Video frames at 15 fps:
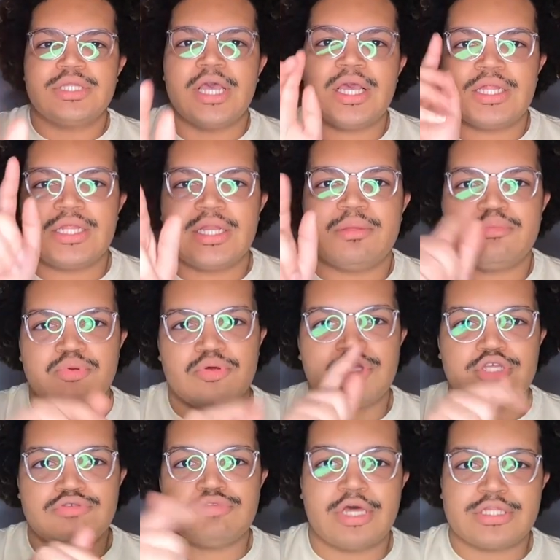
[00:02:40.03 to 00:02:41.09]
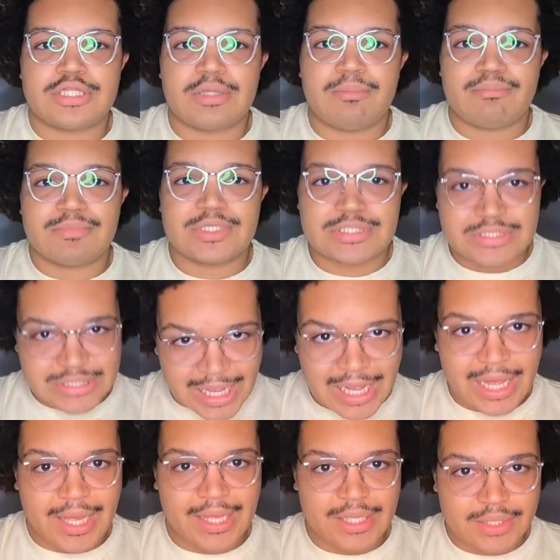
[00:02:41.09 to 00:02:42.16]
They didn't pull you nothing
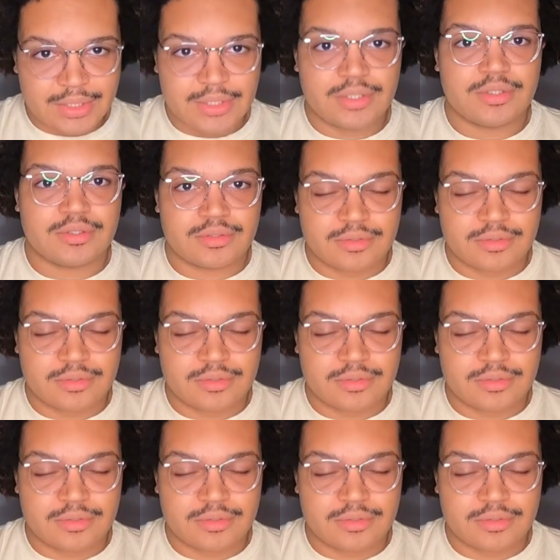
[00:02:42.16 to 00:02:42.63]
aside.